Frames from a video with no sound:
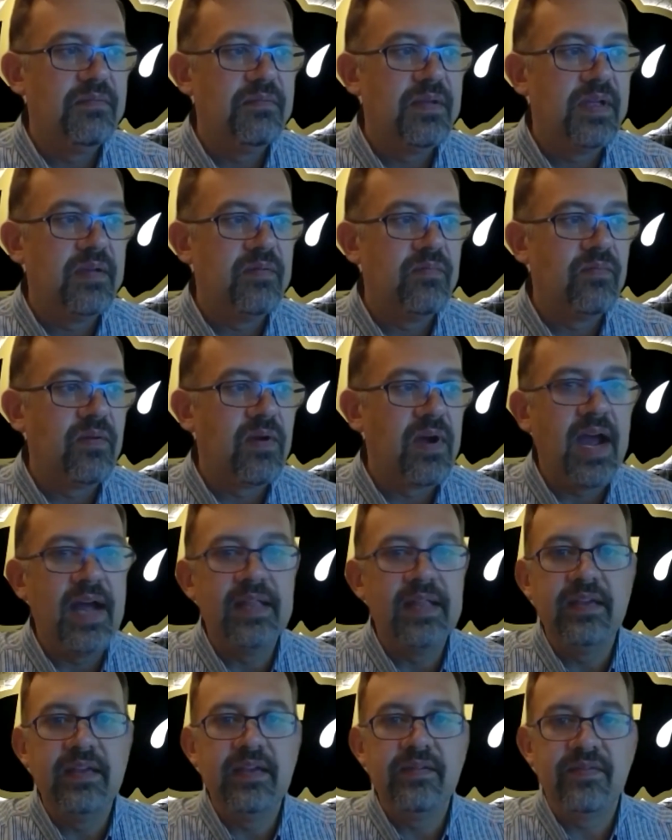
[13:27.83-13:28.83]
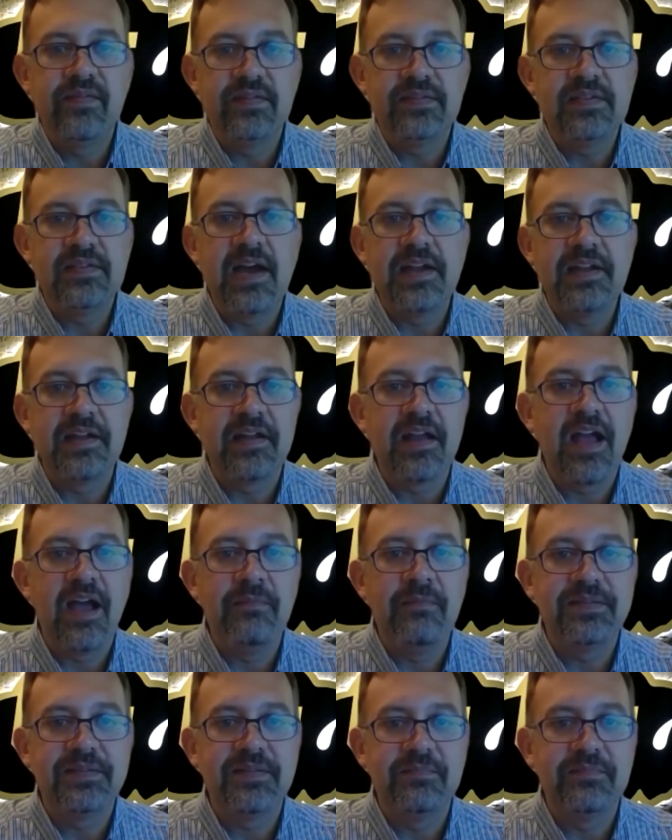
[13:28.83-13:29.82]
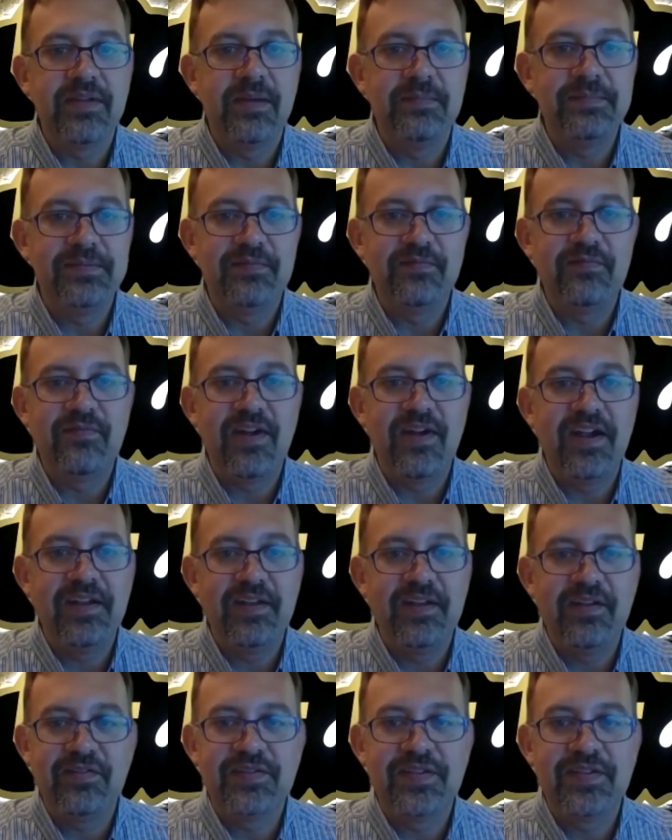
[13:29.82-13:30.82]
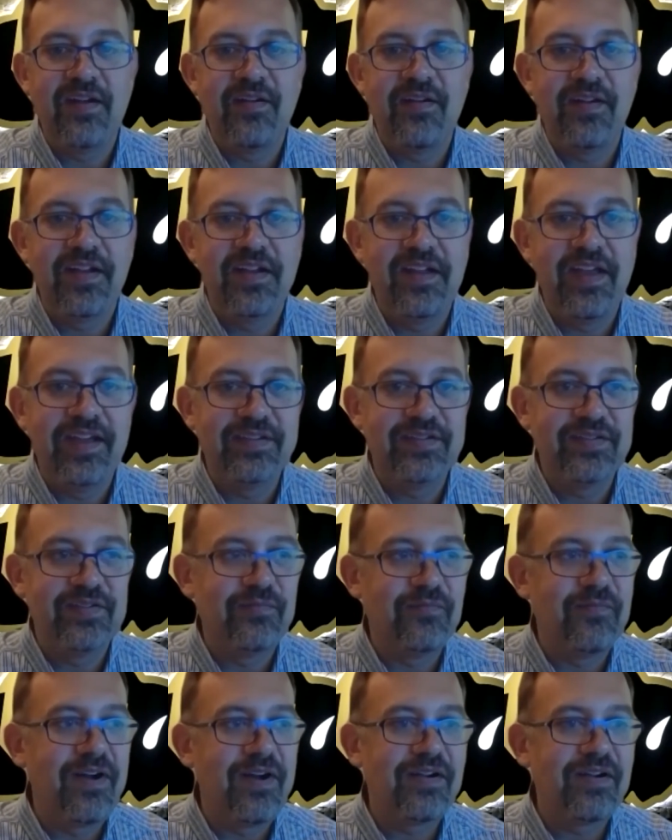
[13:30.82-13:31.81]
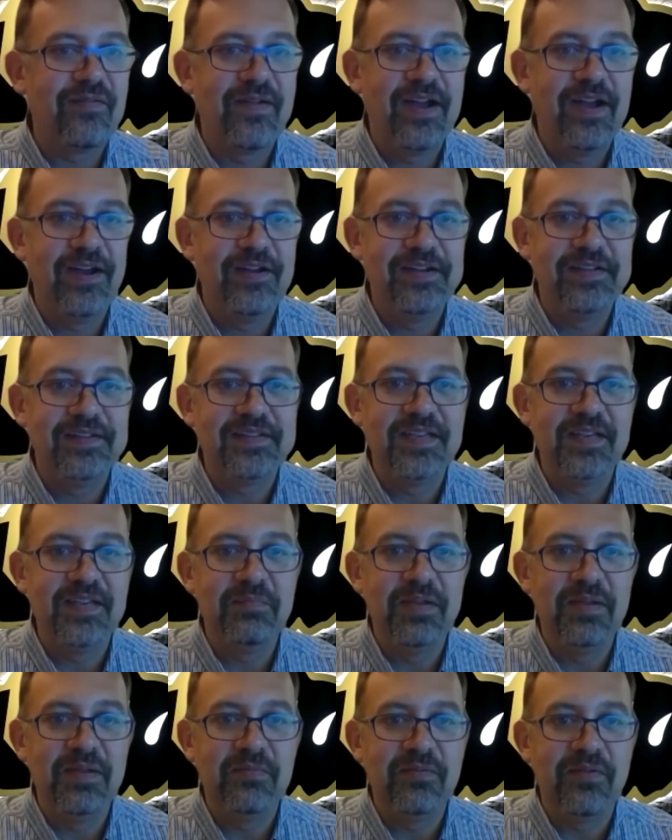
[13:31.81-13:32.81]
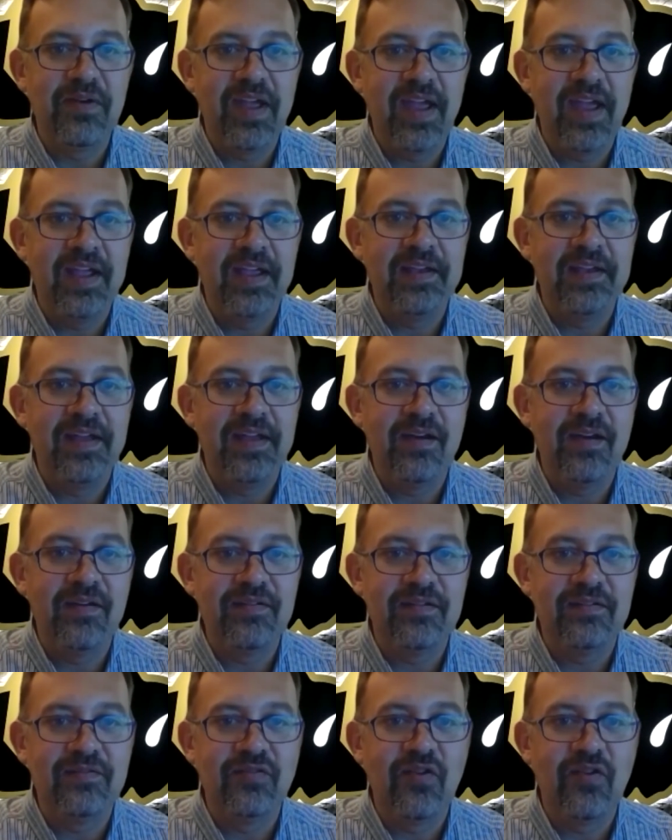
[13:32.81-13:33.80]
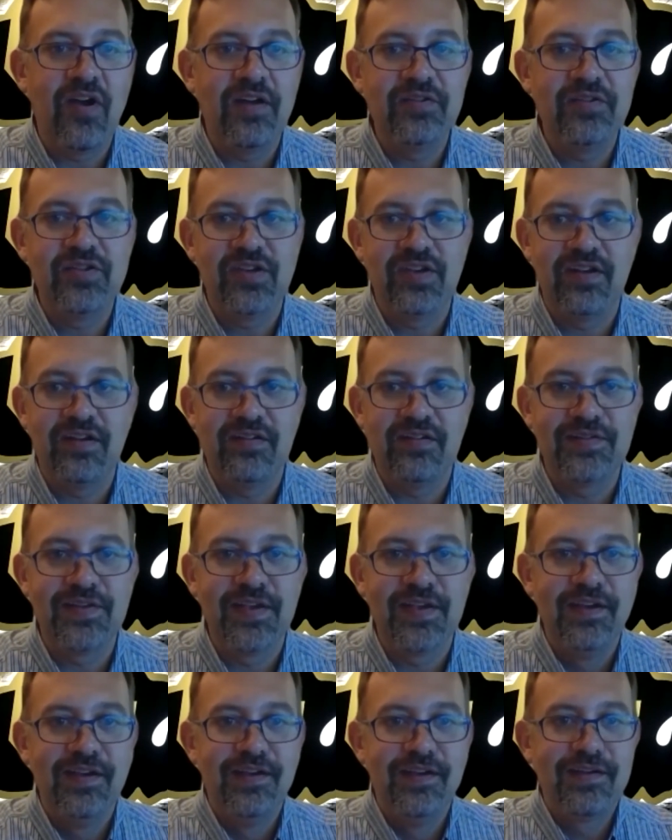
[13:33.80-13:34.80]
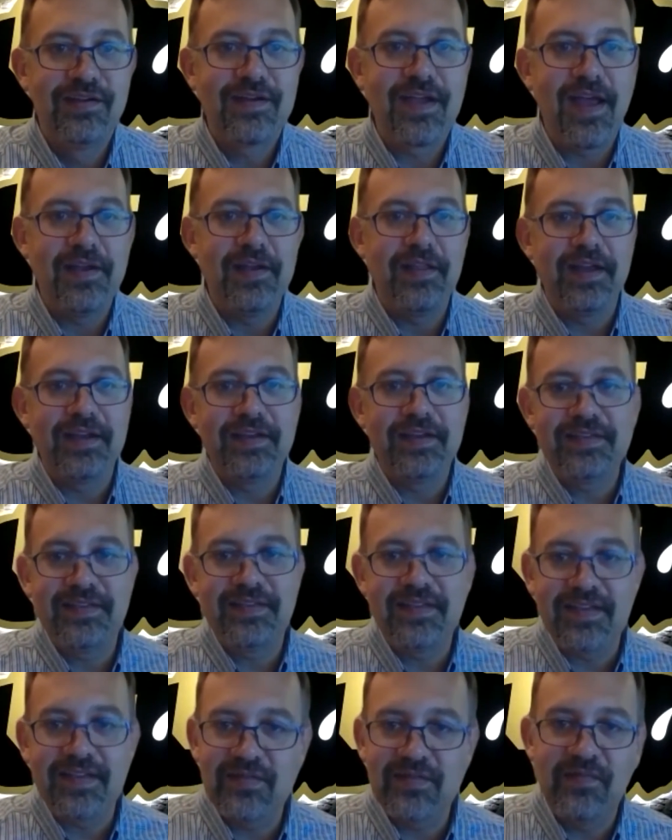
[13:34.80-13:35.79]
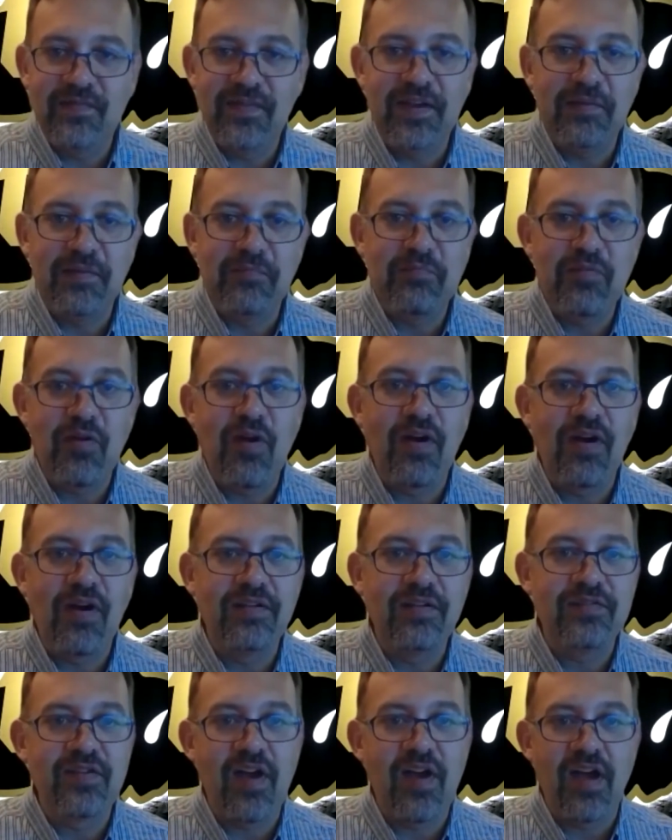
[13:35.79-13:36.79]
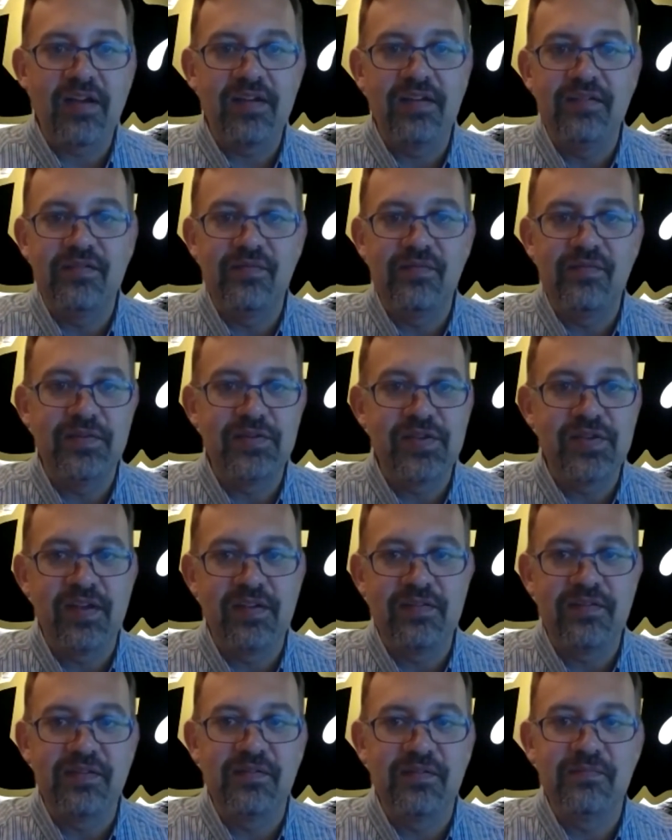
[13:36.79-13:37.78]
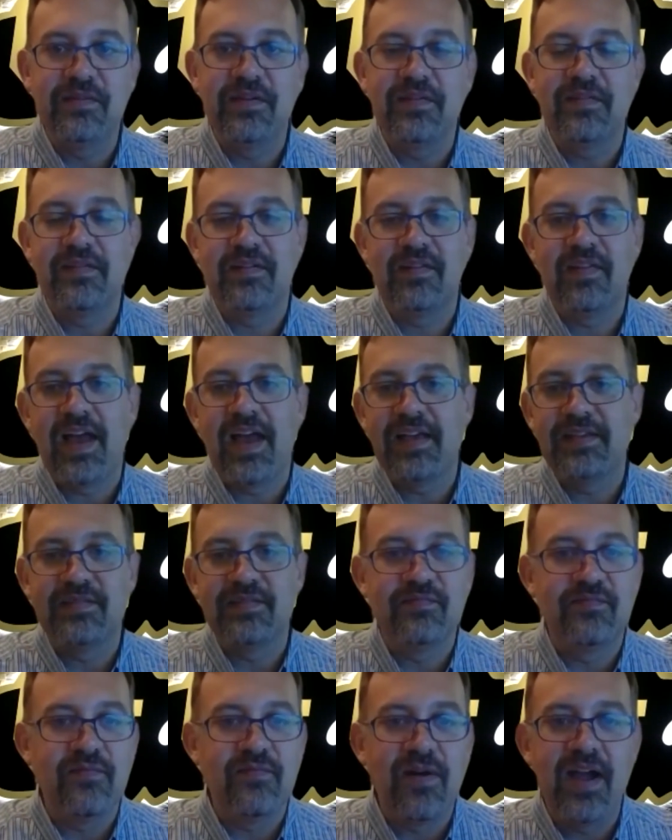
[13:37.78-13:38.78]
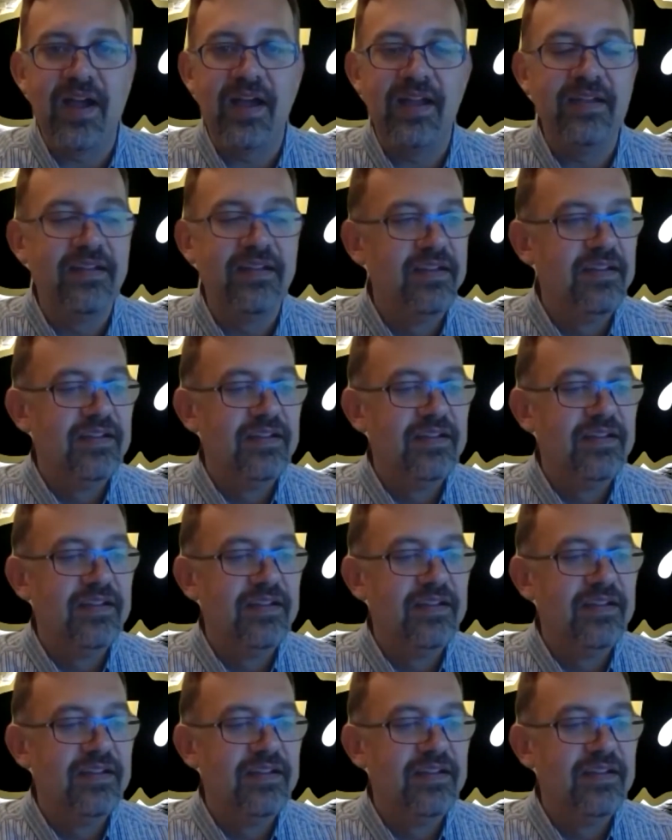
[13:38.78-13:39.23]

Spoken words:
where I live, it's not uncommon sometimes on Friday or Saturday nights to walk around and see people hanging out on lawn chairs, kind of like 6 feet apart, talking to each other with a glass of wine.